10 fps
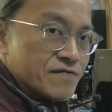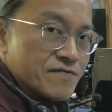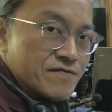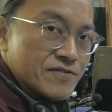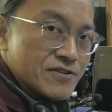
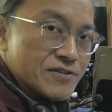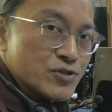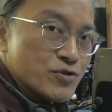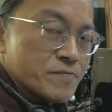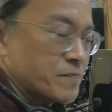for the
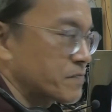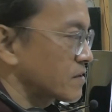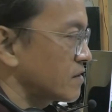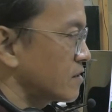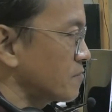stream.
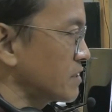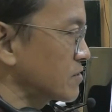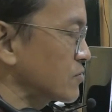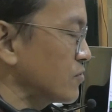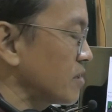
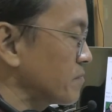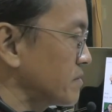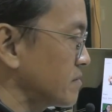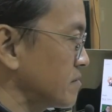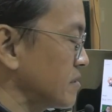But it so
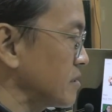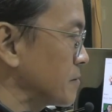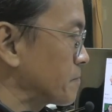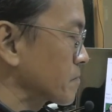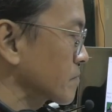happens
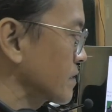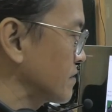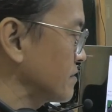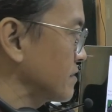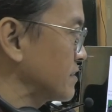that
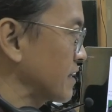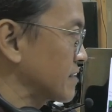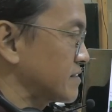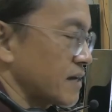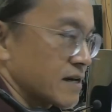this is the
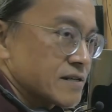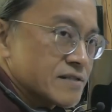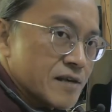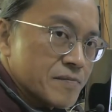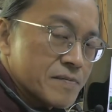exact
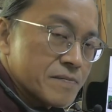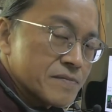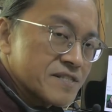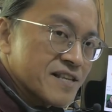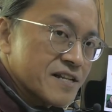same
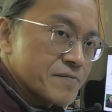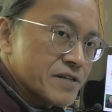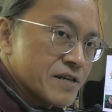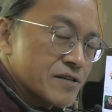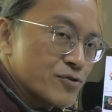setup
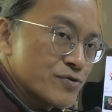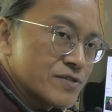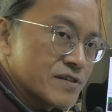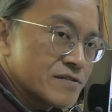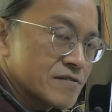that I
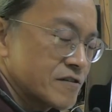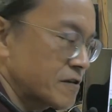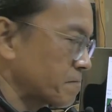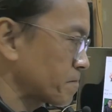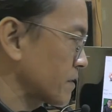used
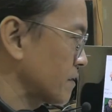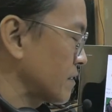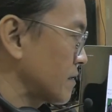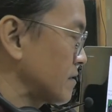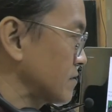yesterday.
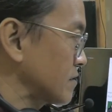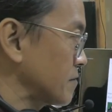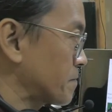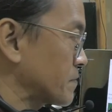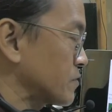
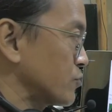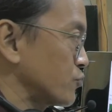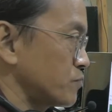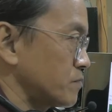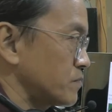Okay,
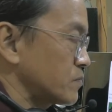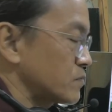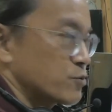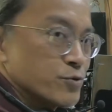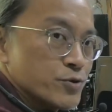Zoom
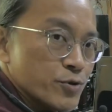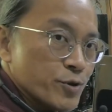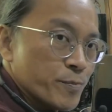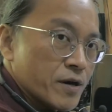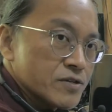to
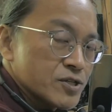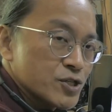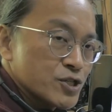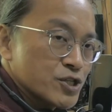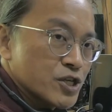
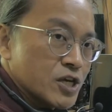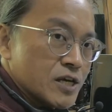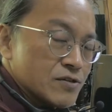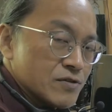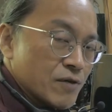Yolobox,
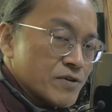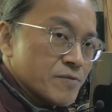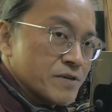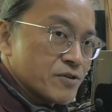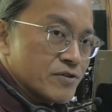so I will
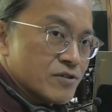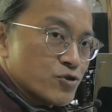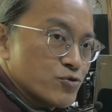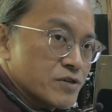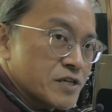not be going
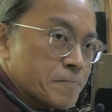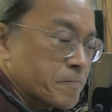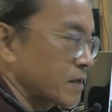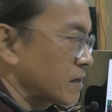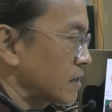through again.
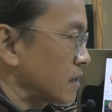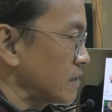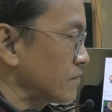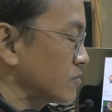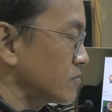
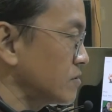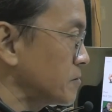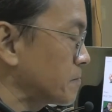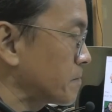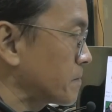I've already